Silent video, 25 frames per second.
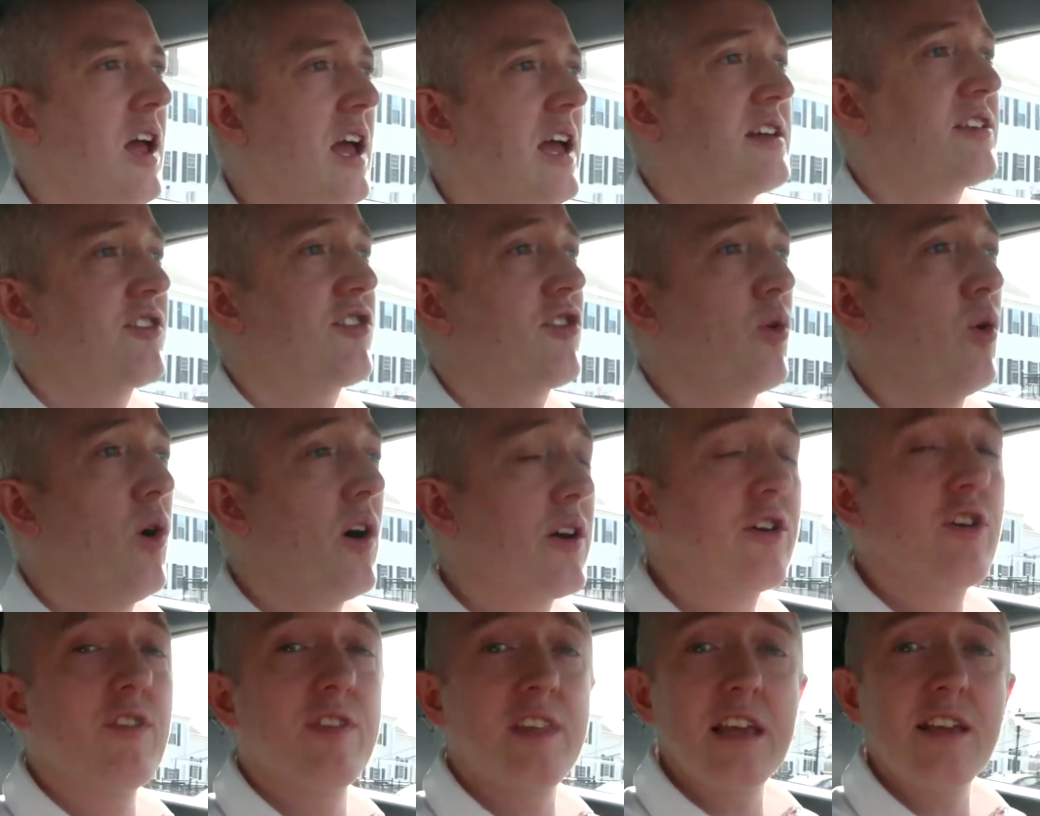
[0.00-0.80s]
And so,
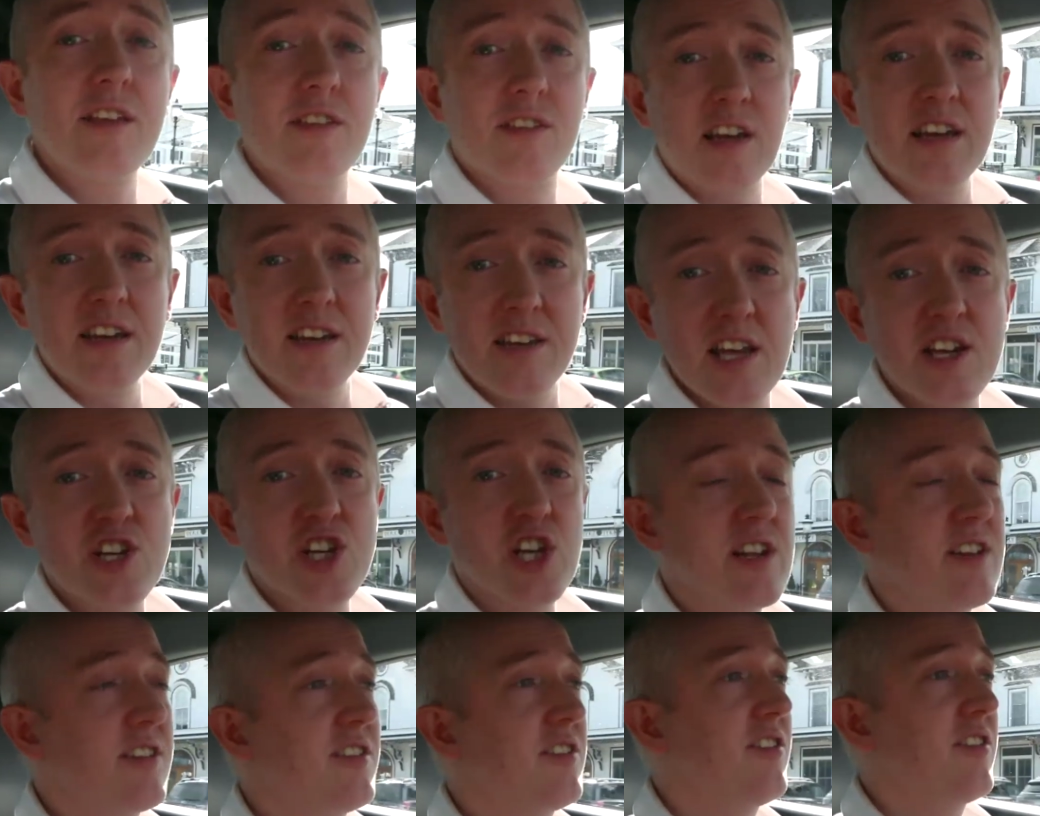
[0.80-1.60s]
under these
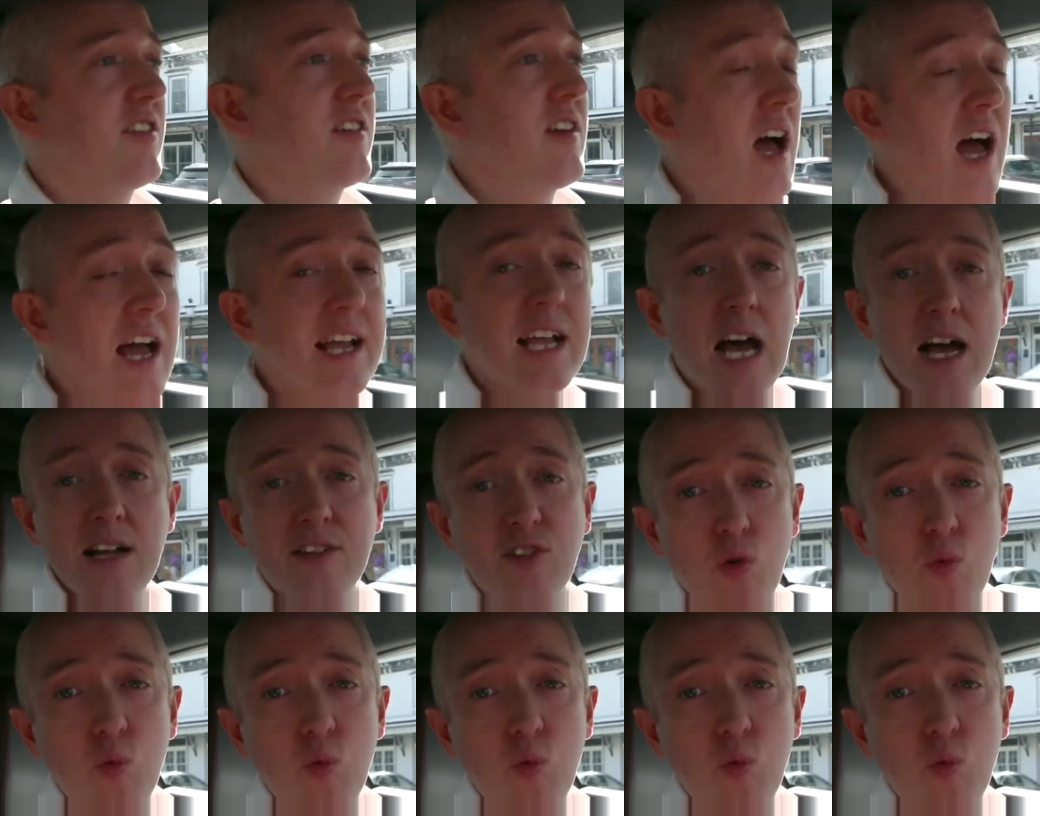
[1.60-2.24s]
conditions, I got